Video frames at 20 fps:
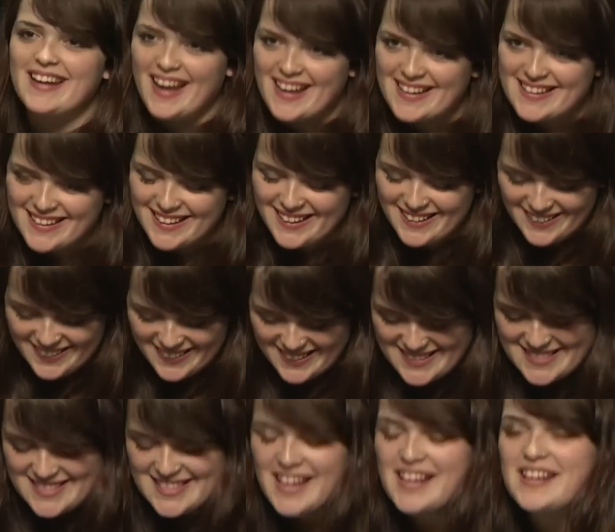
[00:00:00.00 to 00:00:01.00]
Yes.
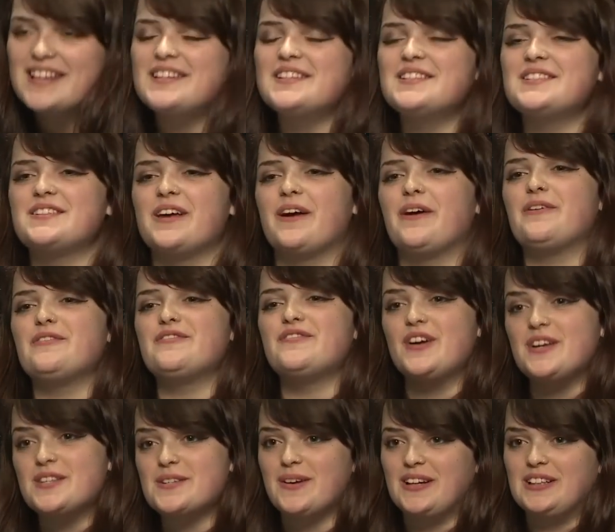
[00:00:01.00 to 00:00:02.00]
So,
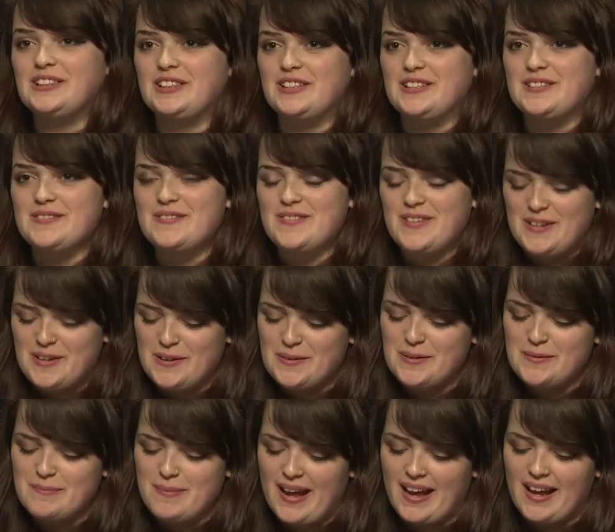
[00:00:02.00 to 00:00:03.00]
first question for you
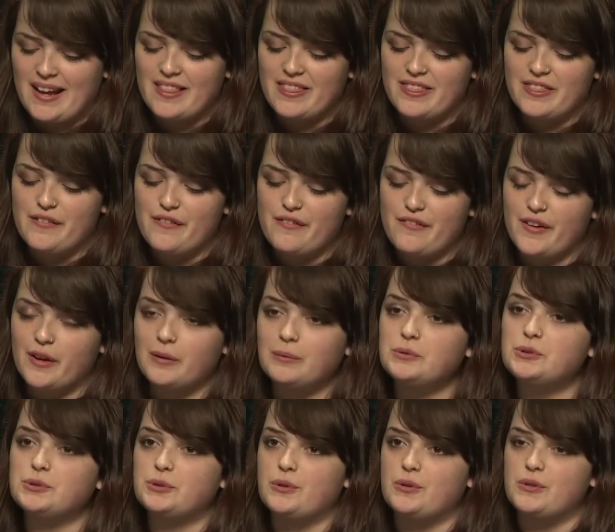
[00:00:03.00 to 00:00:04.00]
would be, the
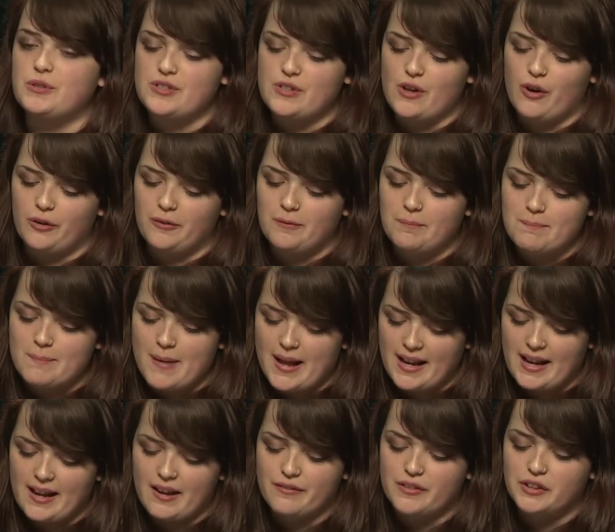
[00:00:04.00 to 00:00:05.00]
film draws on
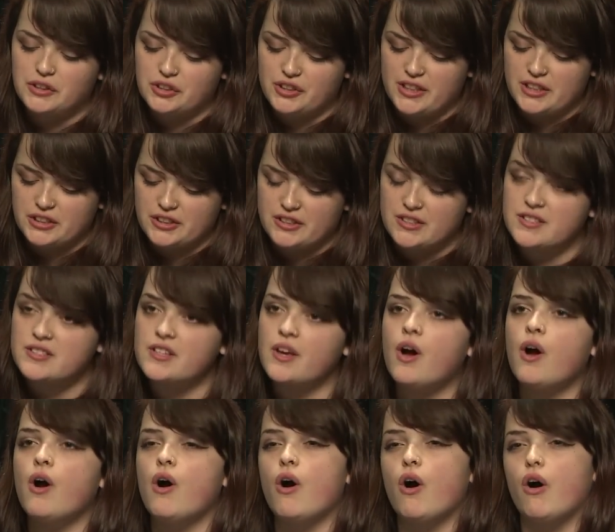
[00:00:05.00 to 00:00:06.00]
many of the traditions
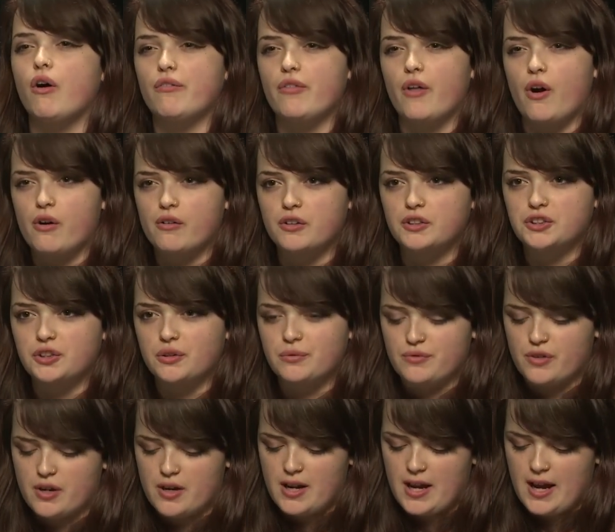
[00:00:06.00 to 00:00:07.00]
of the horror
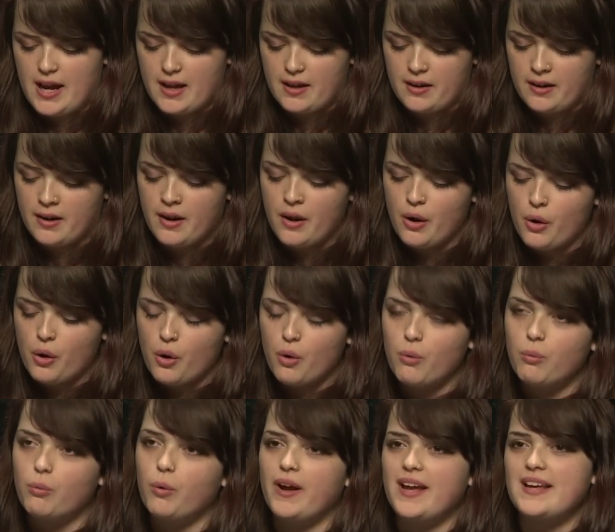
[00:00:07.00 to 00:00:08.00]
genre, and
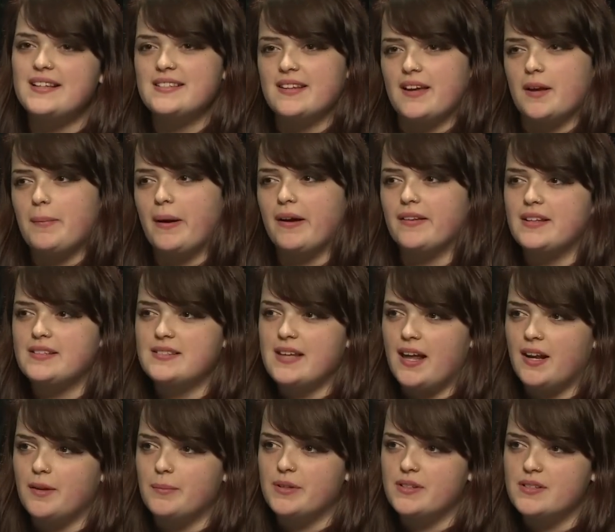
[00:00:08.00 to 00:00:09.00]
what is it about these
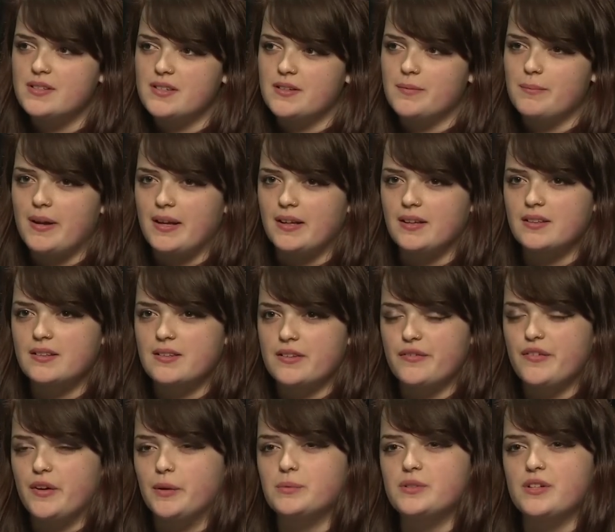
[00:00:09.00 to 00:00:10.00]
elements that makes the
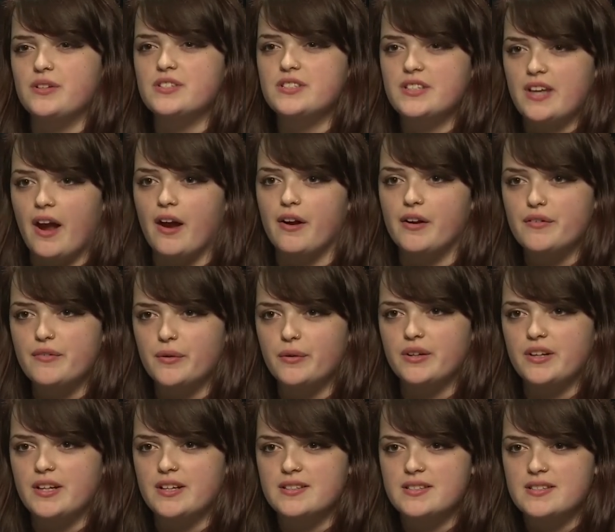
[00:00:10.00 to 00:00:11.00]
film so scary for
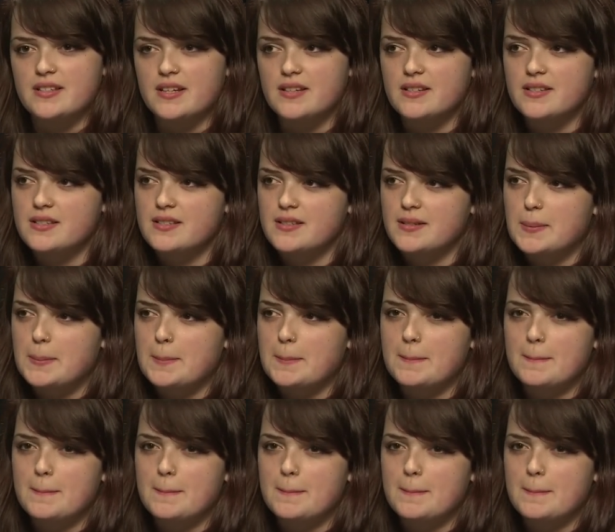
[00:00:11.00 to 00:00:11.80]
audiences?